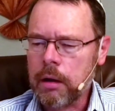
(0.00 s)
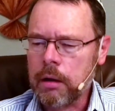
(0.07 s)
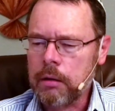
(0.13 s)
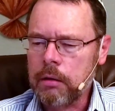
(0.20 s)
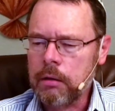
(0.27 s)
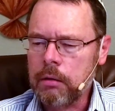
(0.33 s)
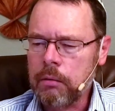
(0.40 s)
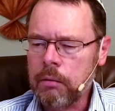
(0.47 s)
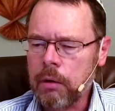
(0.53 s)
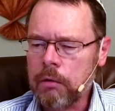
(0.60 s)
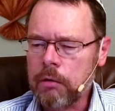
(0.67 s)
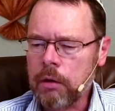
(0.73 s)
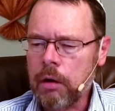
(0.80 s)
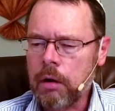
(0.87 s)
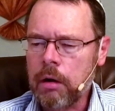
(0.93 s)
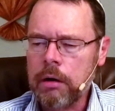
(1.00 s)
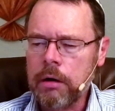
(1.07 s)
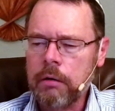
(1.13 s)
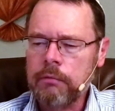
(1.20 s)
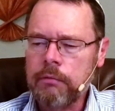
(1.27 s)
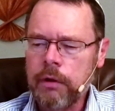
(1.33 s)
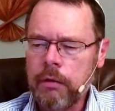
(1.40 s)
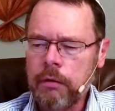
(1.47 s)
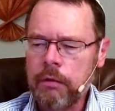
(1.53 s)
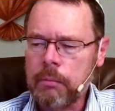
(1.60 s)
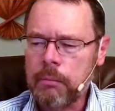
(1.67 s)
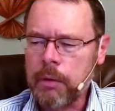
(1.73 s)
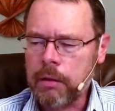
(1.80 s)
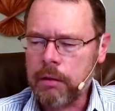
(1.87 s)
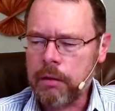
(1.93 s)
you are to honor your father
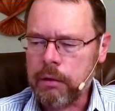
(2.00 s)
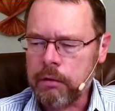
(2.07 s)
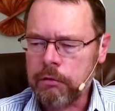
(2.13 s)
and mother,